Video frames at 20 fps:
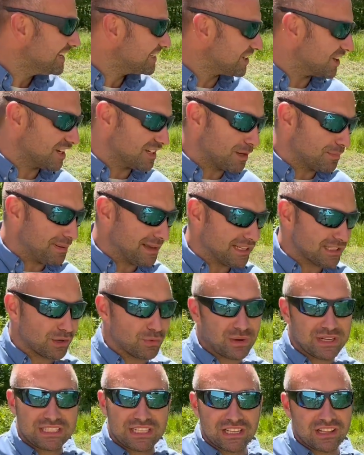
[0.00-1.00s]
So it depends
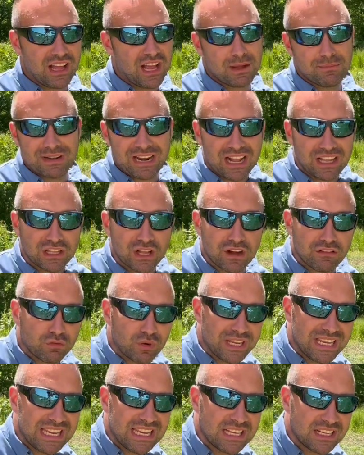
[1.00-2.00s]
on what you like, but I love
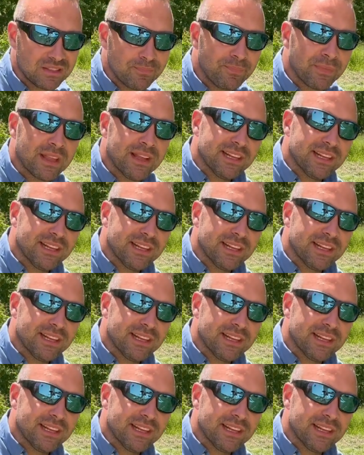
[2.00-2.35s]
weed eating,